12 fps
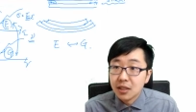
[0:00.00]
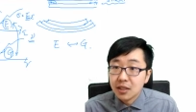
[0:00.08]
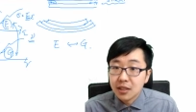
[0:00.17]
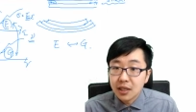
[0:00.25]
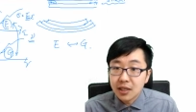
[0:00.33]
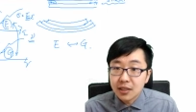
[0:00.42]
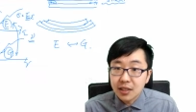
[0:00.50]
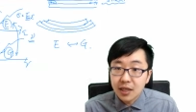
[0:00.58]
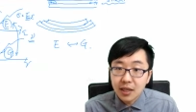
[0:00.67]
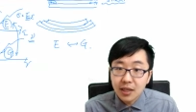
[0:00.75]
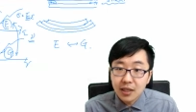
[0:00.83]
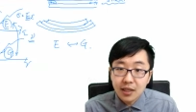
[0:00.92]
that
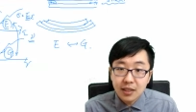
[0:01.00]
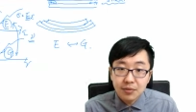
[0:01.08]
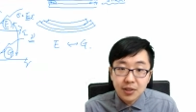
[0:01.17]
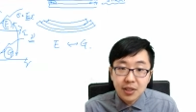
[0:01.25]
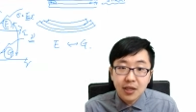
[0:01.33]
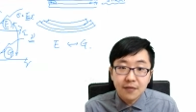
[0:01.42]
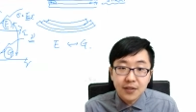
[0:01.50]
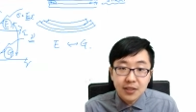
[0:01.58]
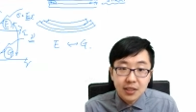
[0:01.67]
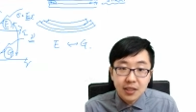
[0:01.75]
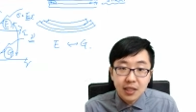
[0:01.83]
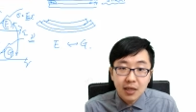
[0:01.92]
has been covered
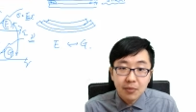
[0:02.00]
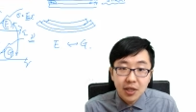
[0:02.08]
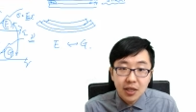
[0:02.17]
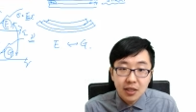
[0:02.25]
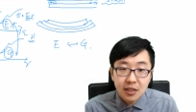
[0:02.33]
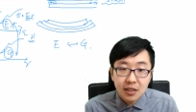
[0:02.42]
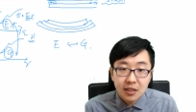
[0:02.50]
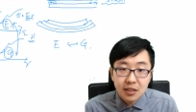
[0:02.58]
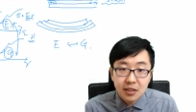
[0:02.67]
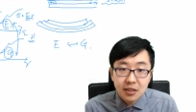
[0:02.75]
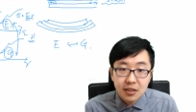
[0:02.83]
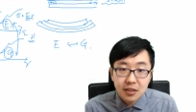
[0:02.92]
in MAR
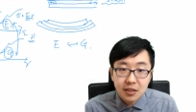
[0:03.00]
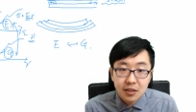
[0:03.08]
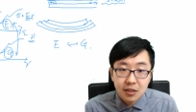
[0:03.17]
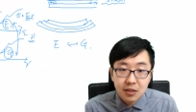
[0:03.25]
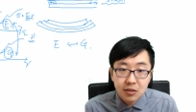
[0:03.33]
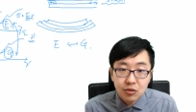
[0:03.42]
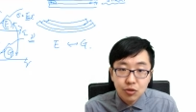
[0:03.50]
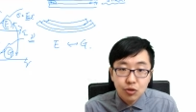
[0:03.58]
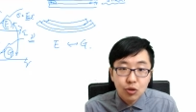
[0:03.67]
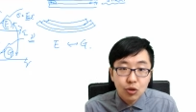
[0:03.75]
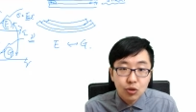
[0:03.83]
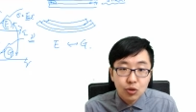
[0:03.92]

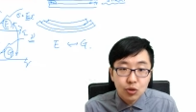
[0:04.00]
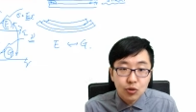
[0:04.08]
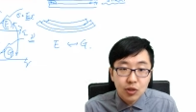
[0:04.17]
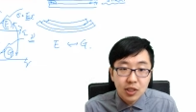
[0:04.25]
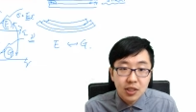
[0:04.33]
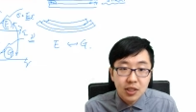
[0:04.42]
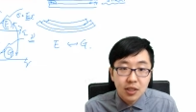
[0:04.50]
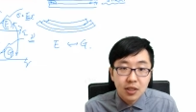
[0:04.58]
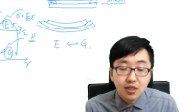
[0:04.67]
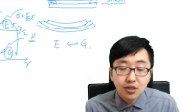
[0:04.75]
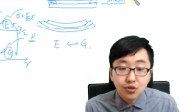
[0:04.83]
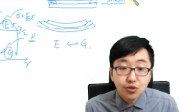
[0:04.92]
2021.
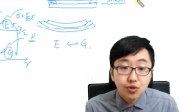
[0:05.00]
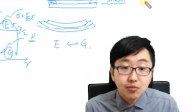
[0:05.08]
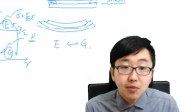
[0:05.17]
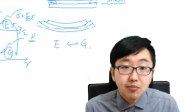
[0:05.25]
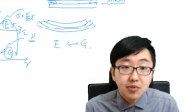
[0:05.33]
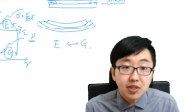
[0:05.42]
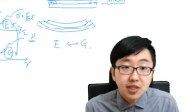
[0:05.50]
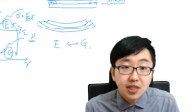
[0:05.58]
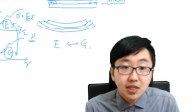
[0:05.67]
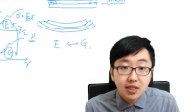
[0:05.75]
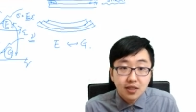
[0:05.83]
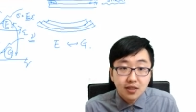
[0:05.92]
Do you remember?
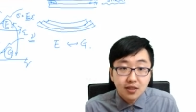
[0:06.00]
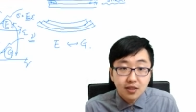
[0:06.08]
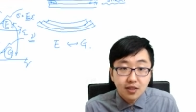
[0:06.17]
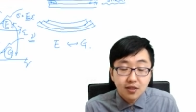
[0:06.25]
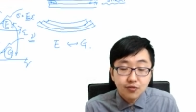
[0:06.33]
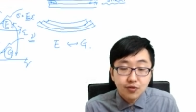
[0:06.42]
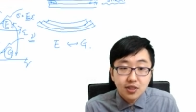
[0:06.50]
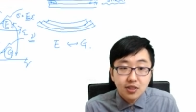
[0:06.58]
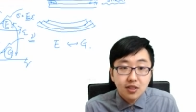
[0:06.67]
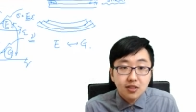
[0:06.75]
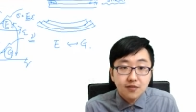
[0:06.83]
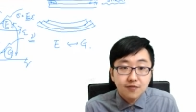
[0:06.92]
We
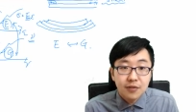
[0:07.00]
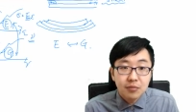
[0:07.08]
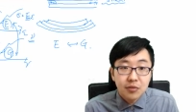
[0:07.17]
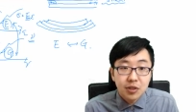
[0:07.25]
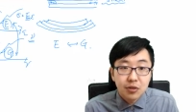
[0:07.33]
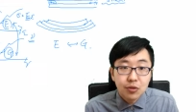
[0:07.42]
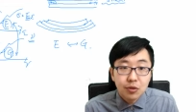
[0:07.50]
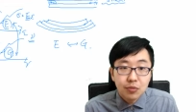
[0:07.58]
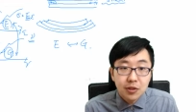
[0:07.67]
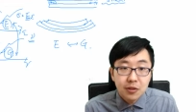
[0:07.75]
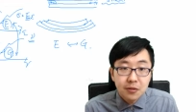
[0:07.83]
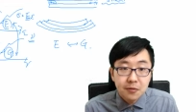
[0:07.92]
started from the
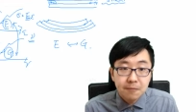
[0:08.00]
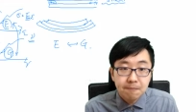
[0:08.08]
global